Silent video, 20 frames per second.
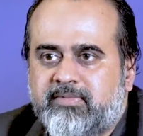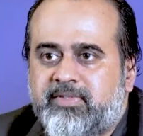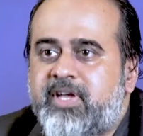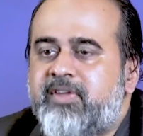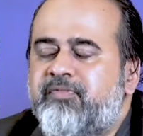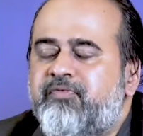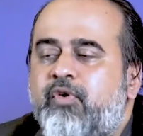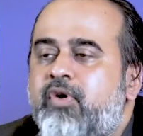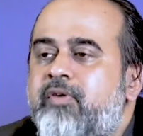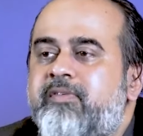
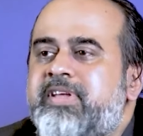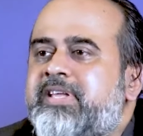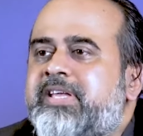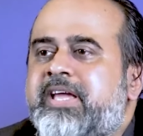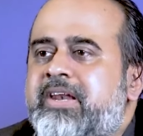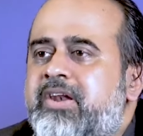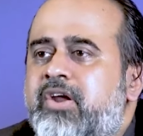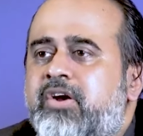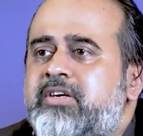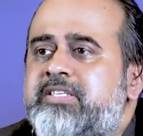Therefore, we
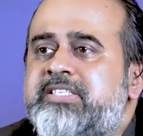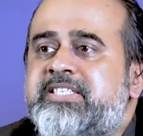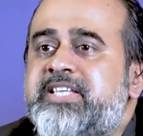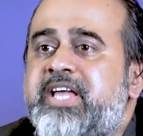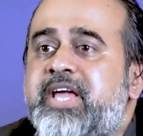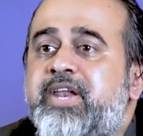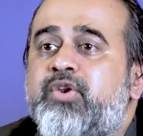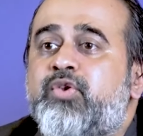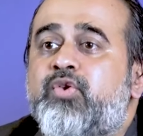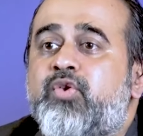cannot
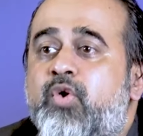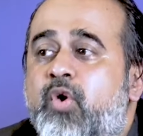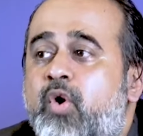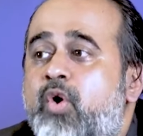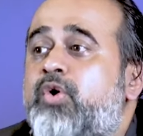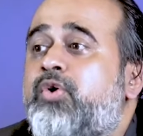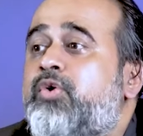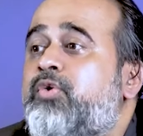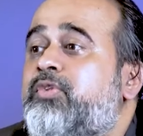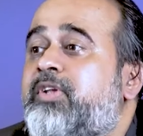say
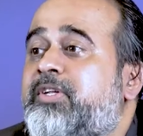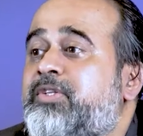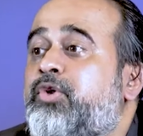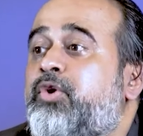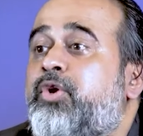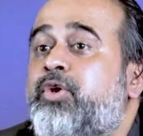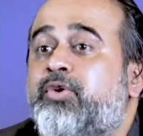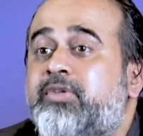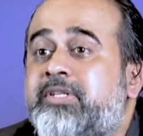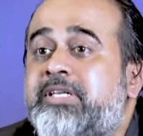no to the
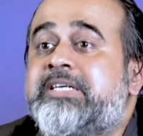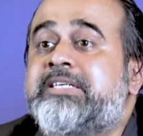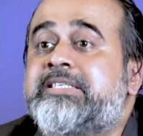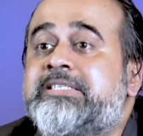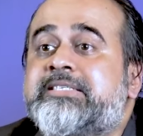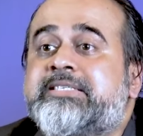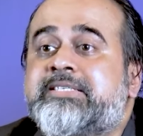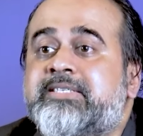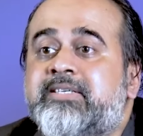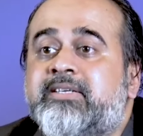
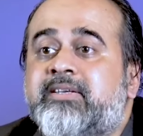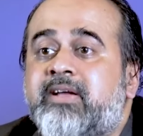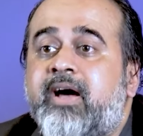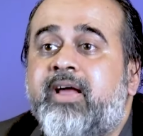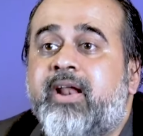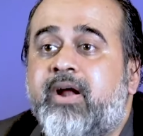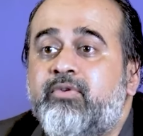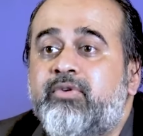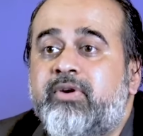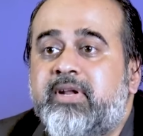Duryodhans
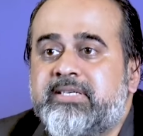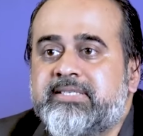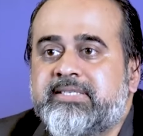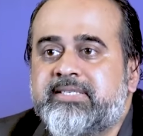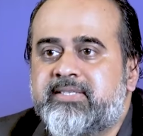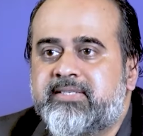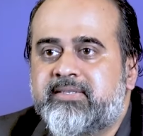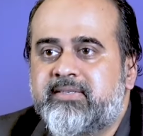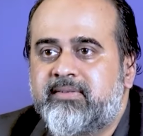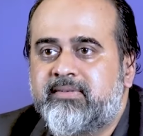around
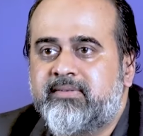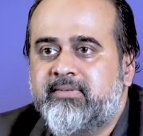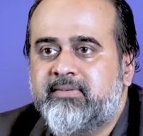us.